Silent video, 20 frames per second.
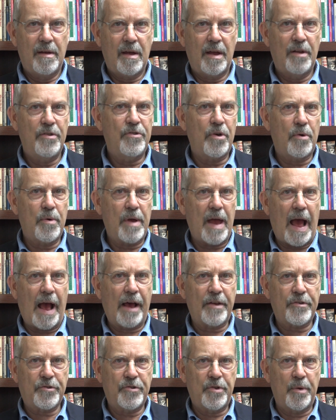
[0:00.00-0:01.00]
And so he
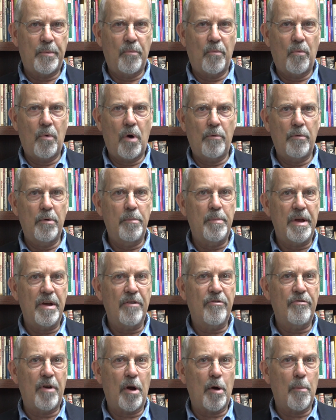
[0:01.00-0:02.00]
asks him what would be
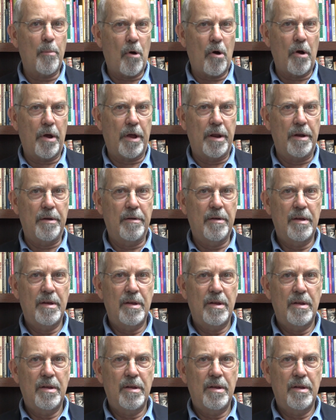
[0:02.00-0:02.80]
a fair bargain.